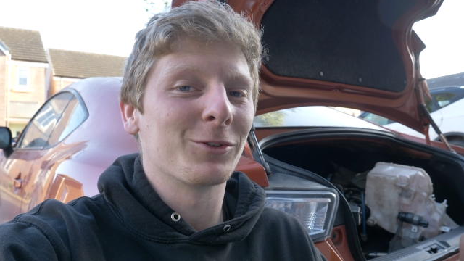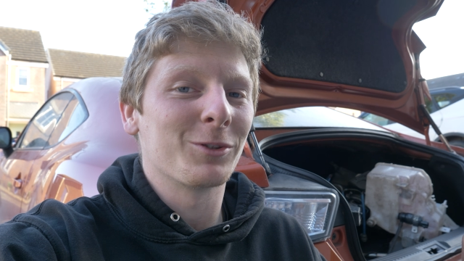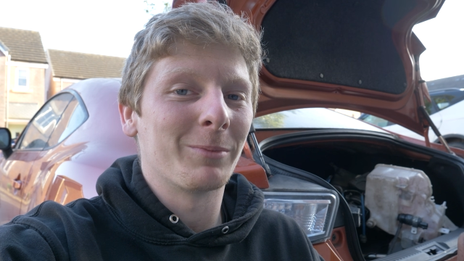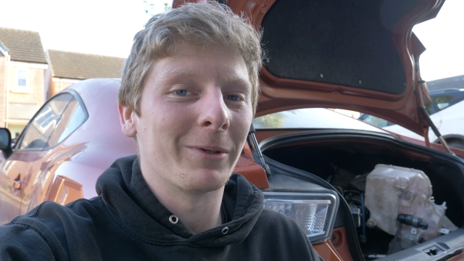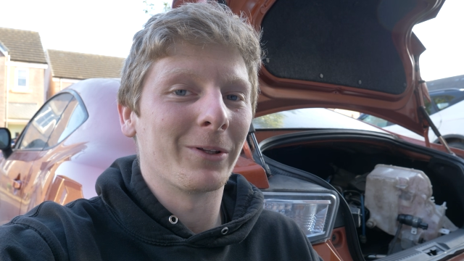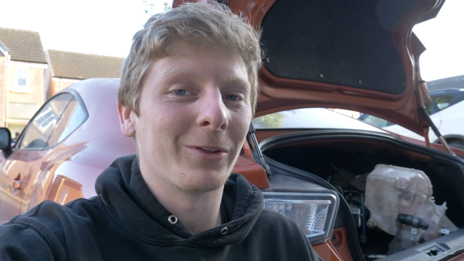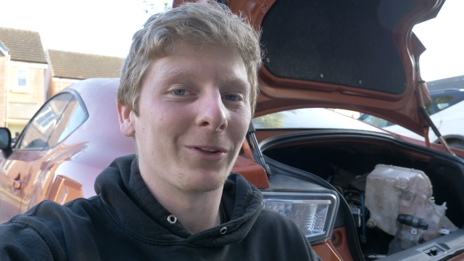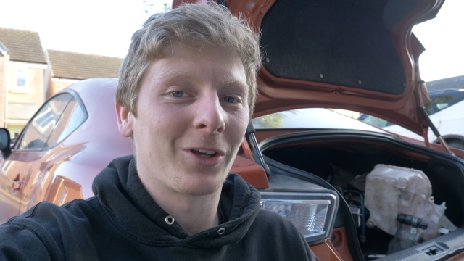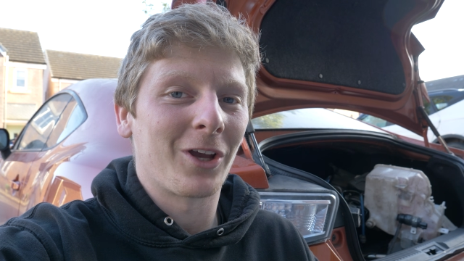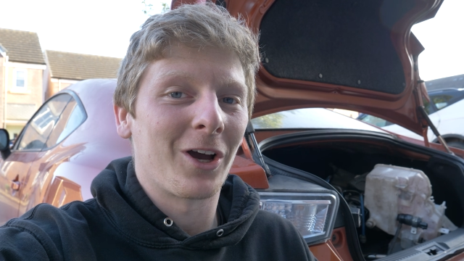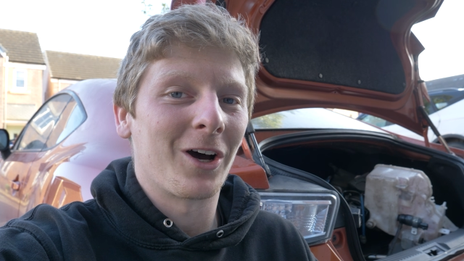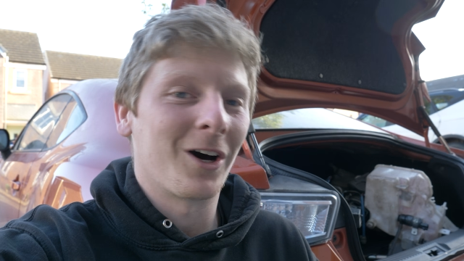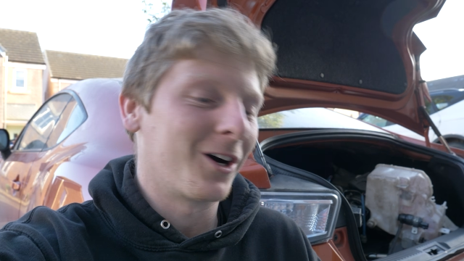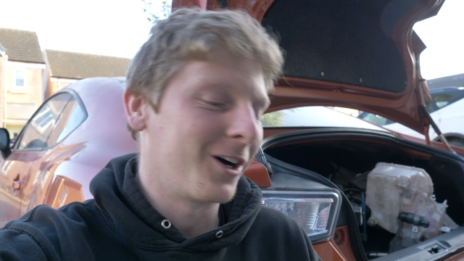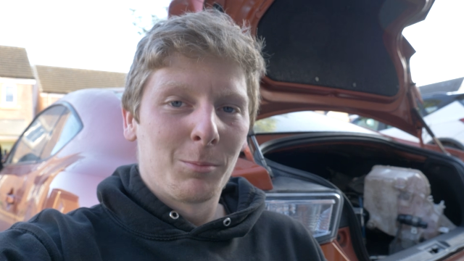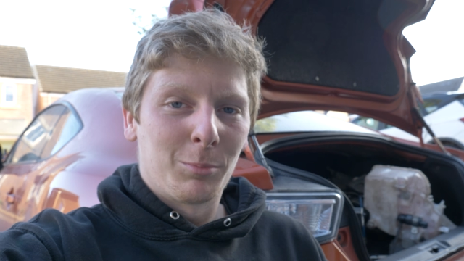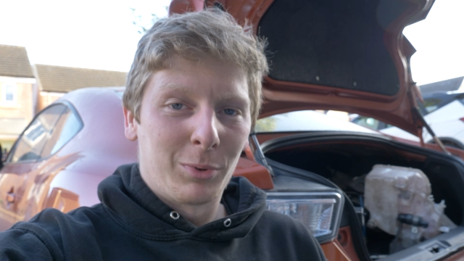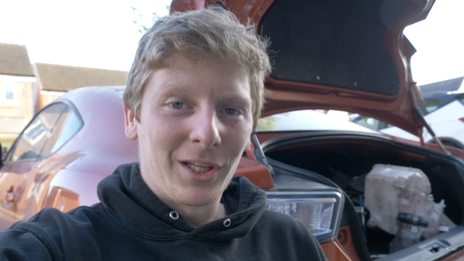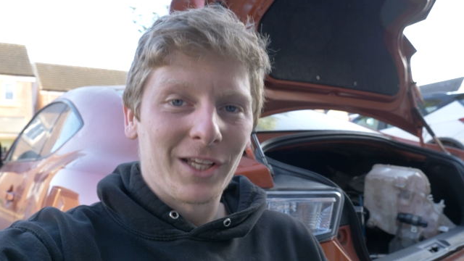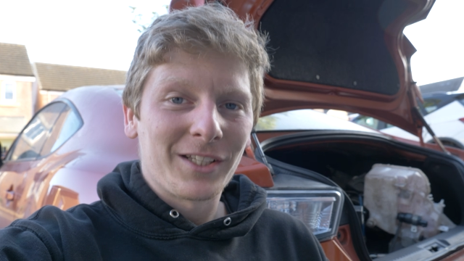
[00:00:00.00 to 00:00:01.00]
to build the car.
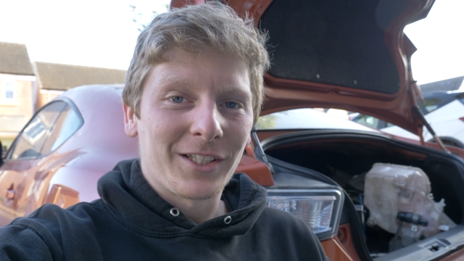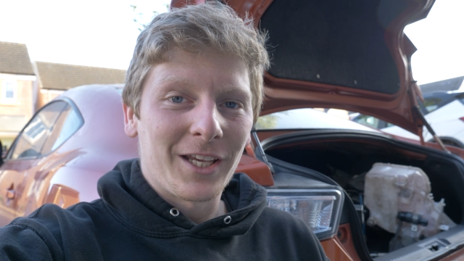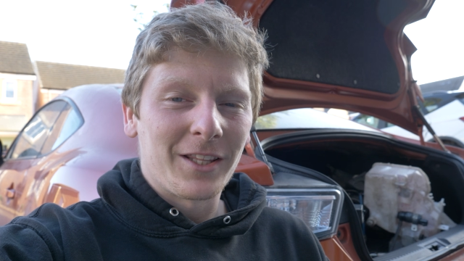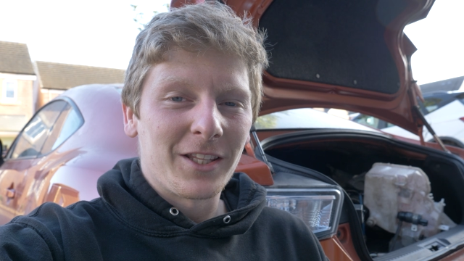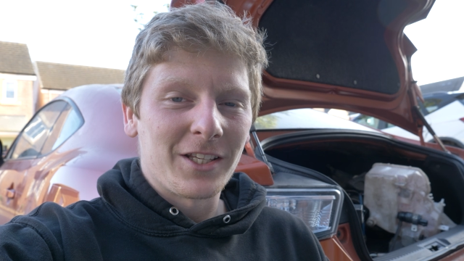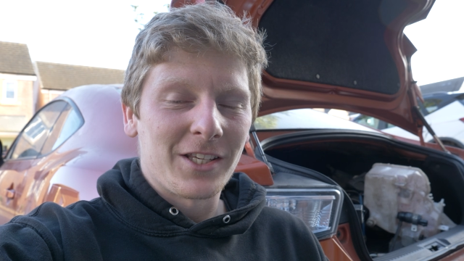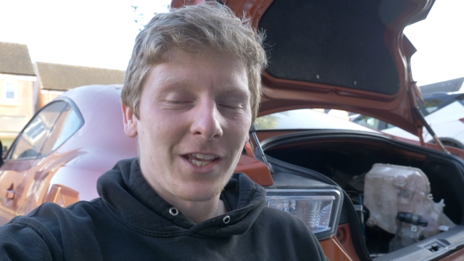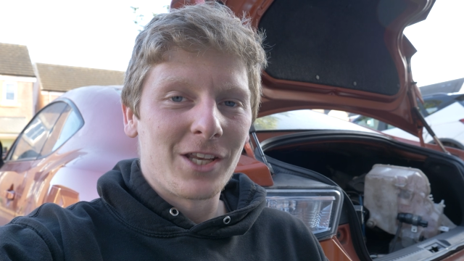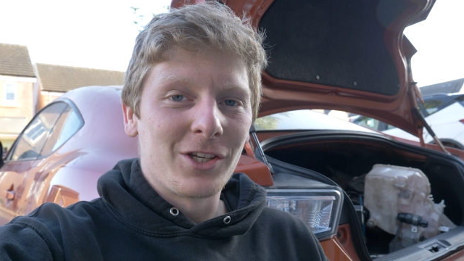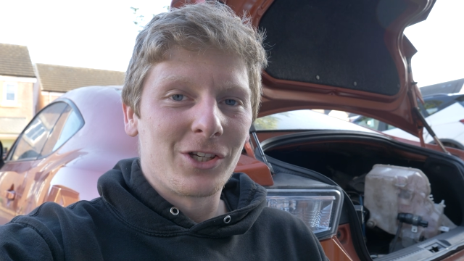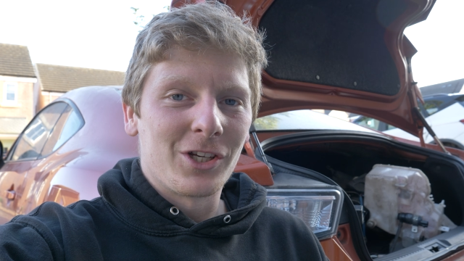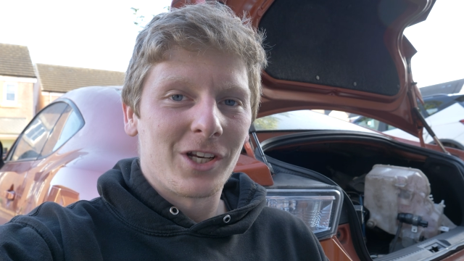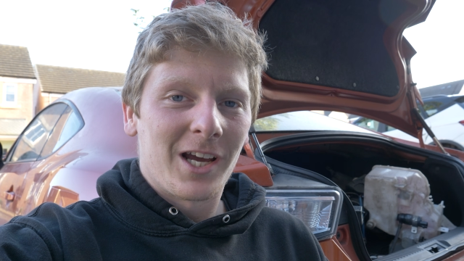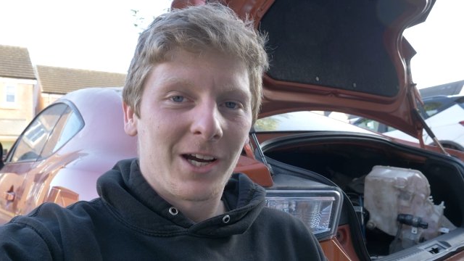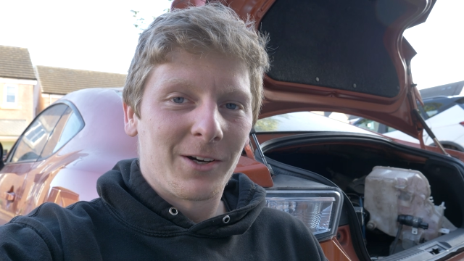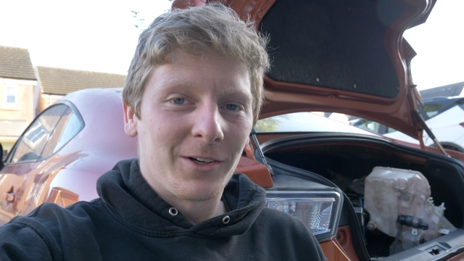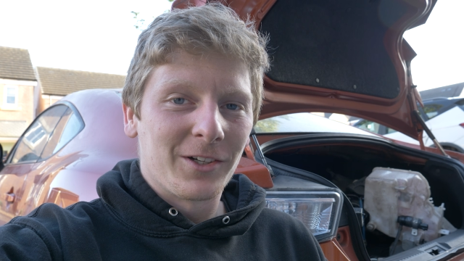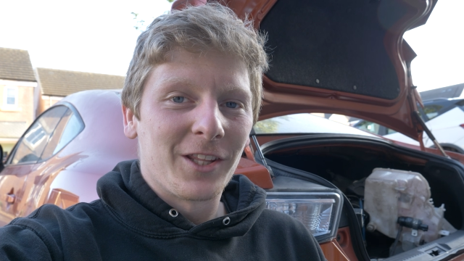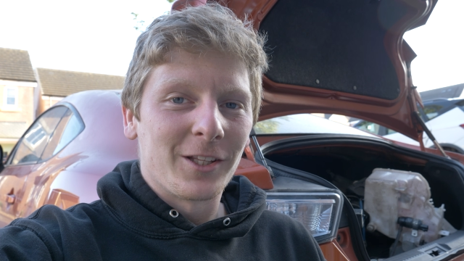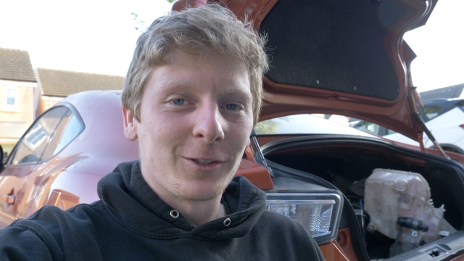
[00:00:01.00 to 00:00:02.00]
But let's get this engine
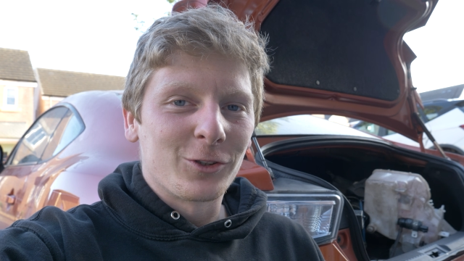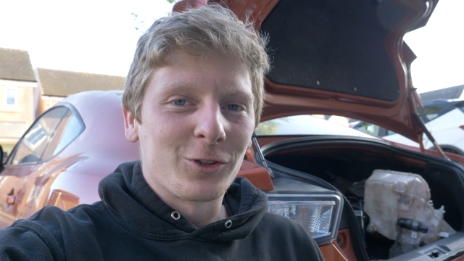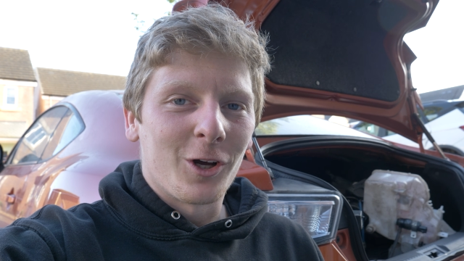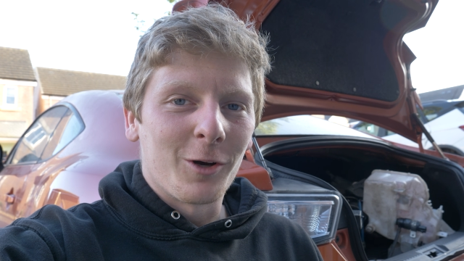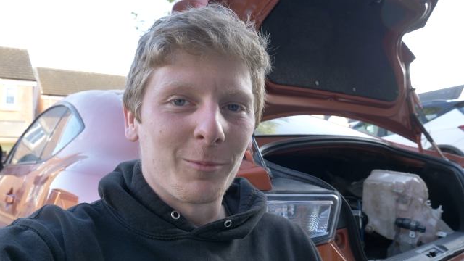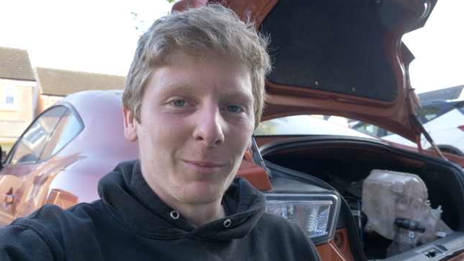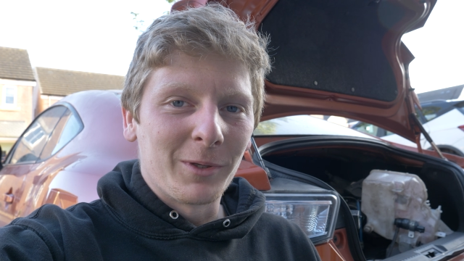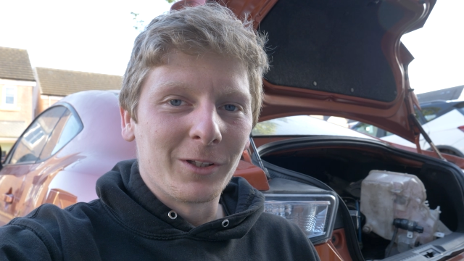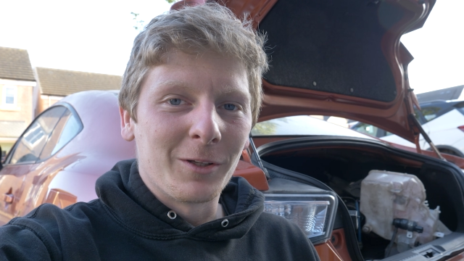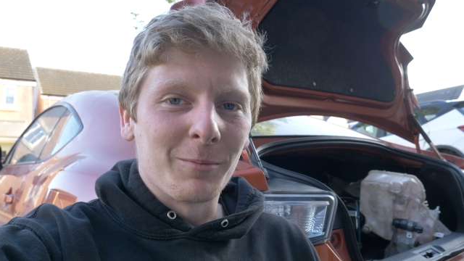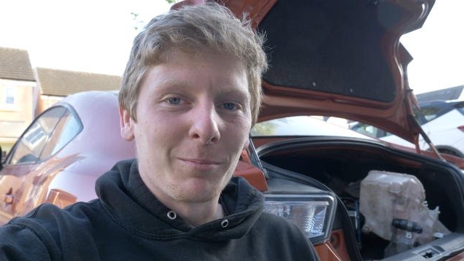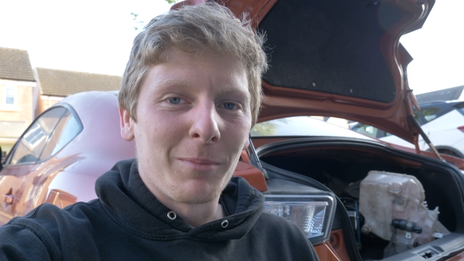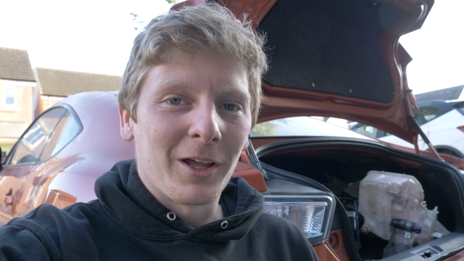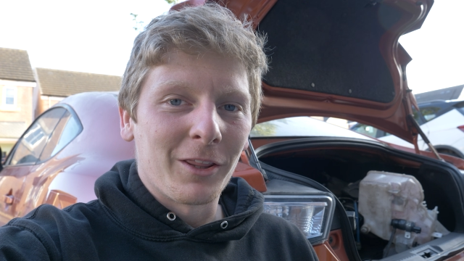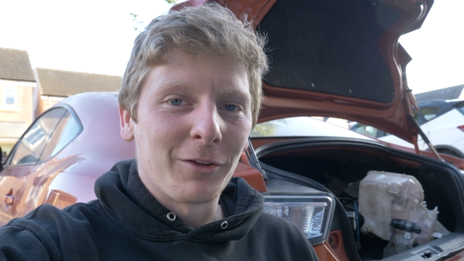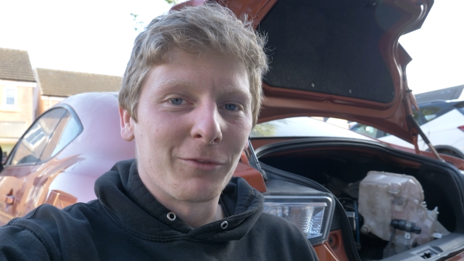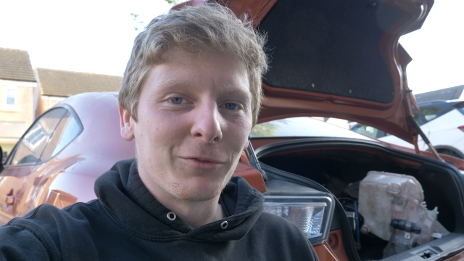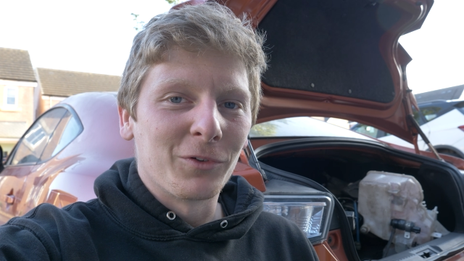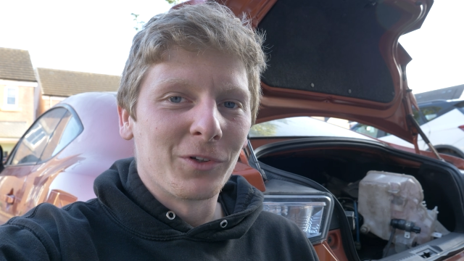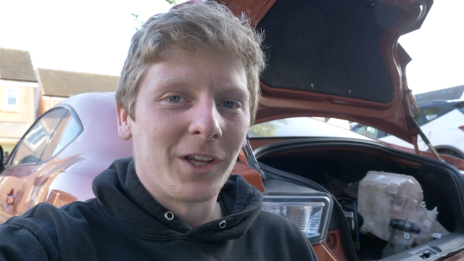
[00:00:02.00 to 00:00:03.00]
out and then start building back
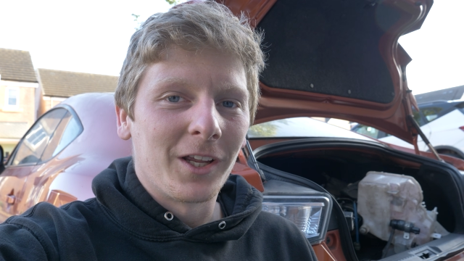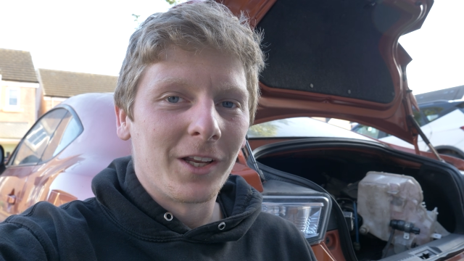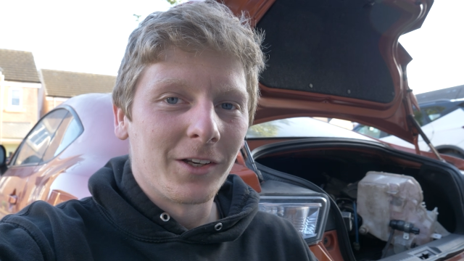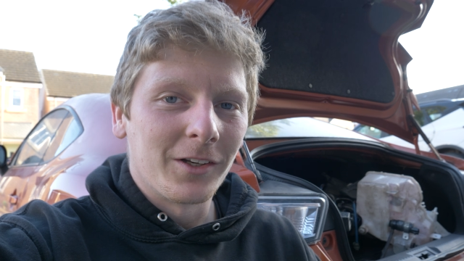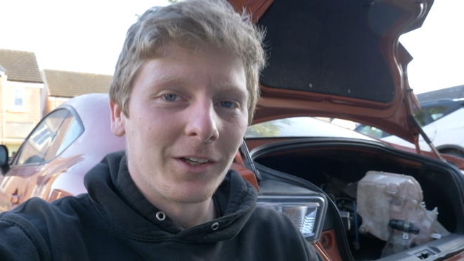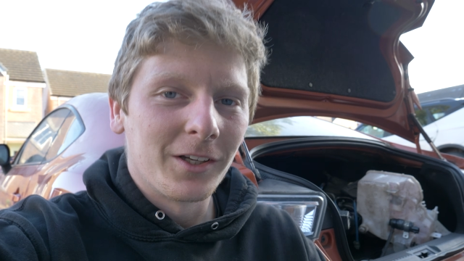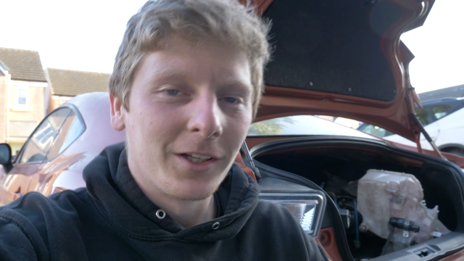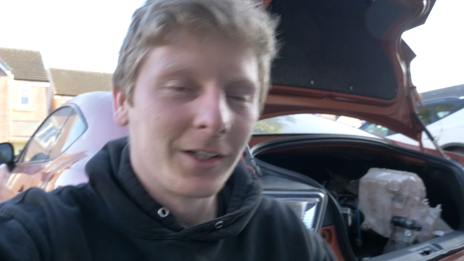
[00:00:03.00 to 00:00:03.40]
the front end.